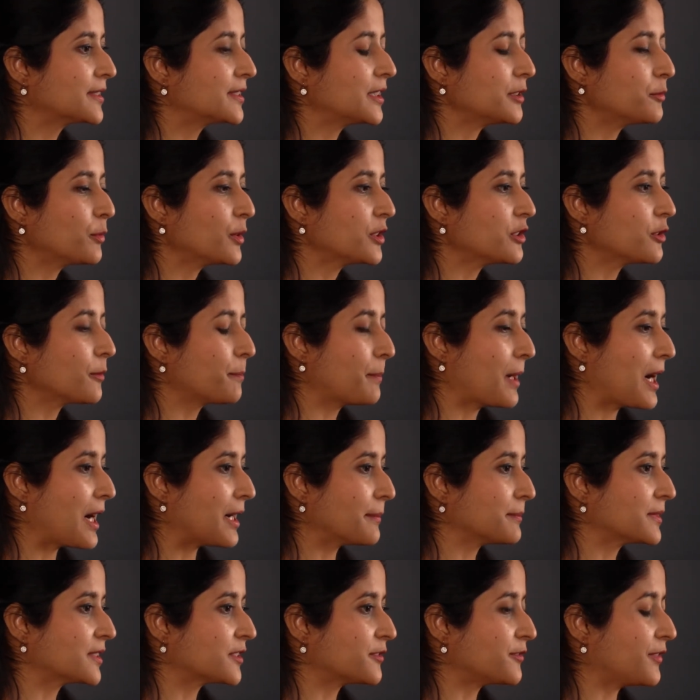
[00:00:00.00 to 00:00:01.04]
Sit with your
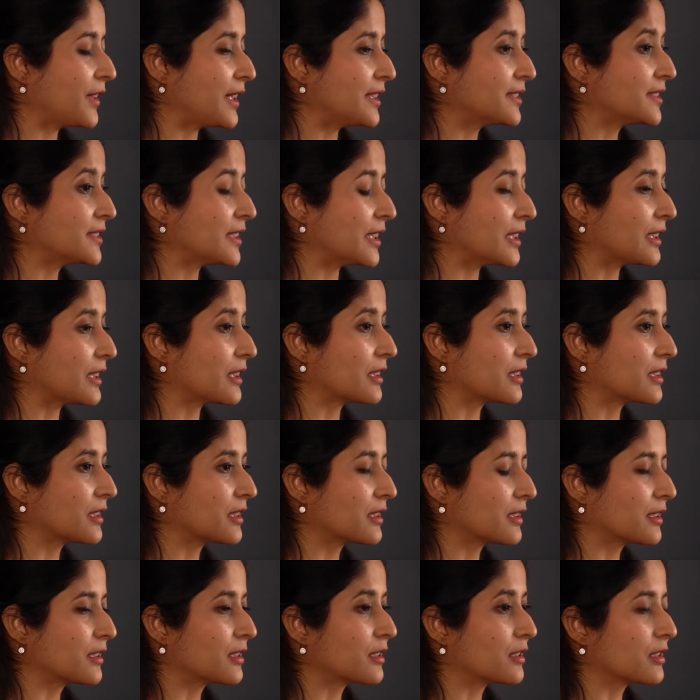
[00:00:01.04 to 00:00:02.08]
palms
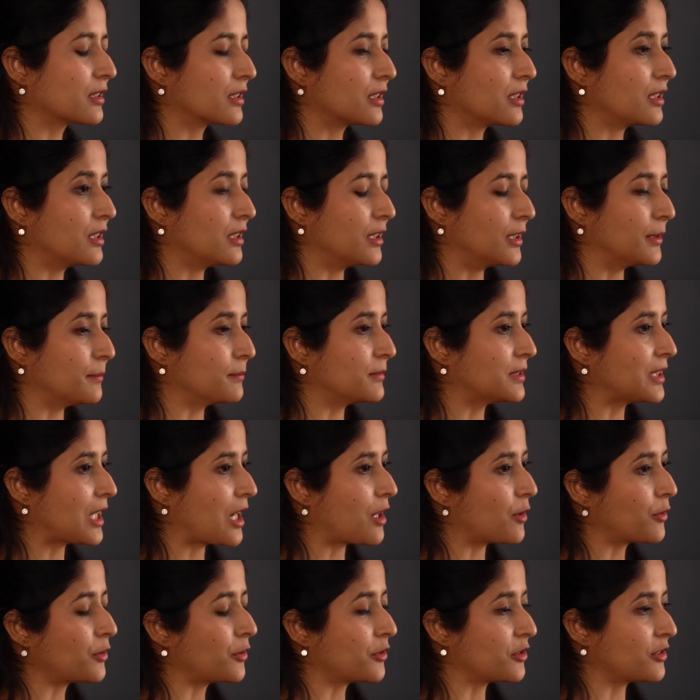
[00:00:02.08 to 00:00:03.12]
facing
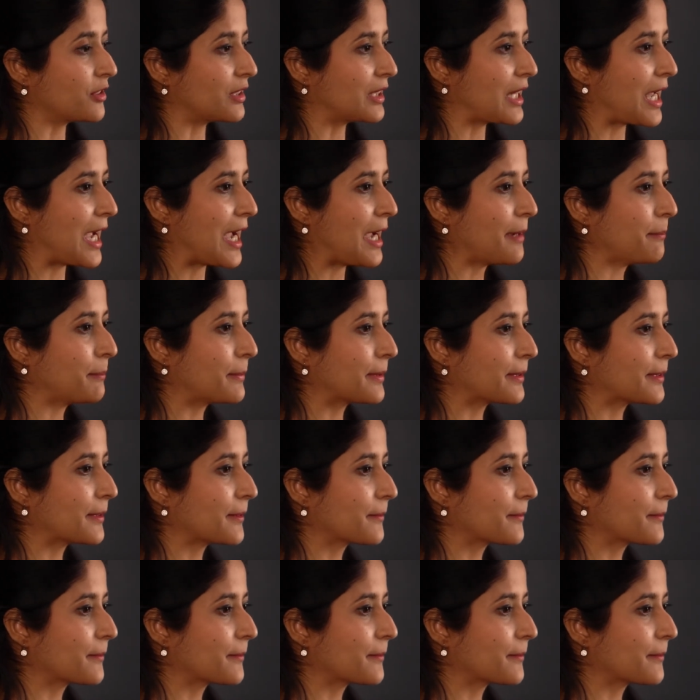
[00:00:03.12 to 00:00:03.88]
down on your lap.